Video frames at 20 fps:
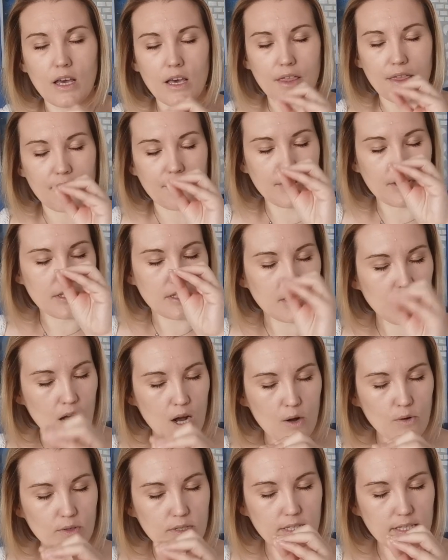There is
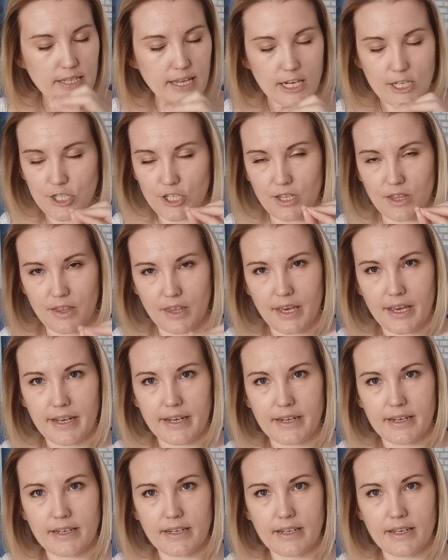no such
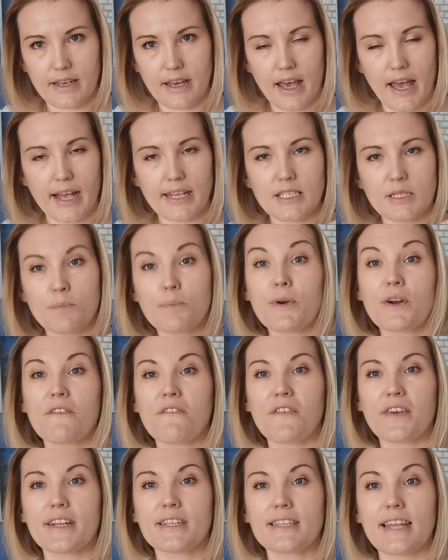thing as
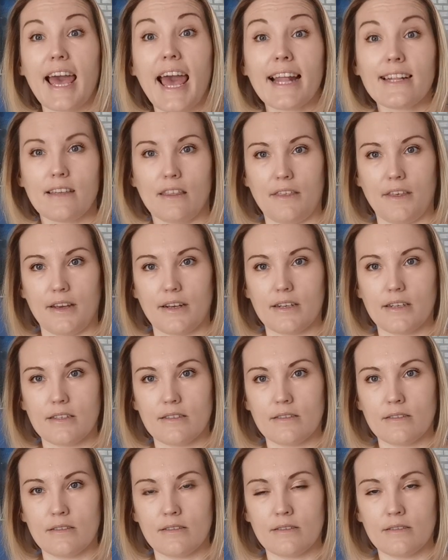perfect anything.
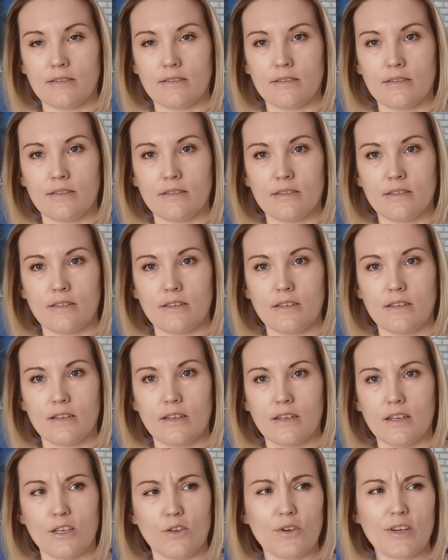
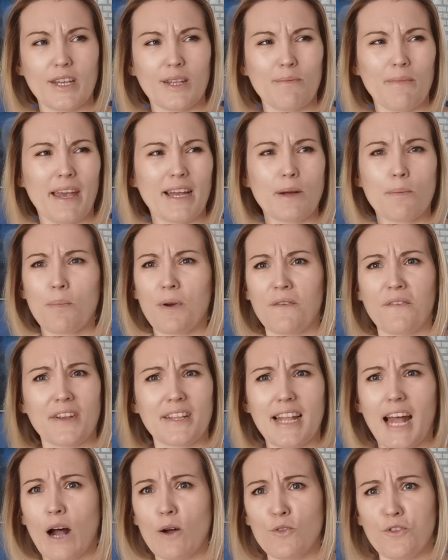You can make a
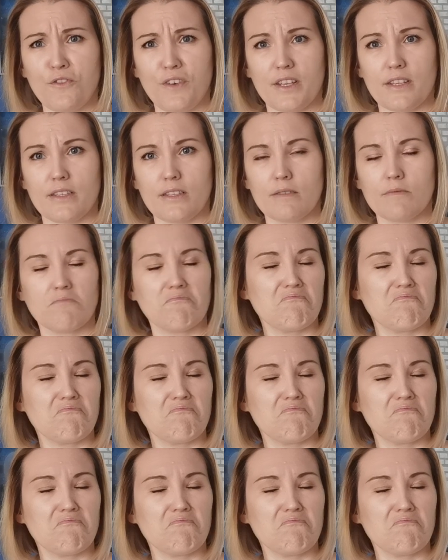perfect outfit.